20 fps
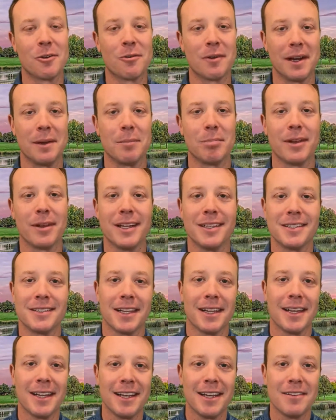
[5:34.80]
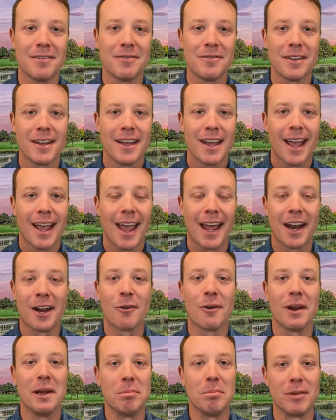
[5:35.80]
a great place to live and
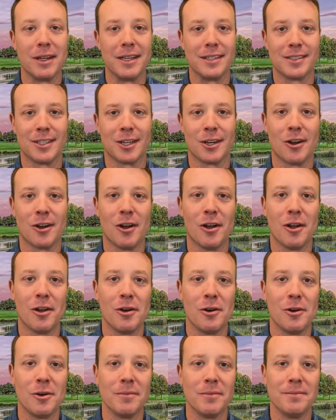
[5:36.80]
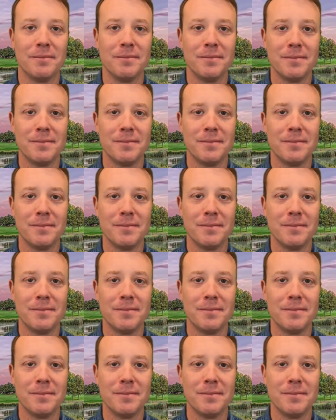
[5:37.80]
a great place to call home.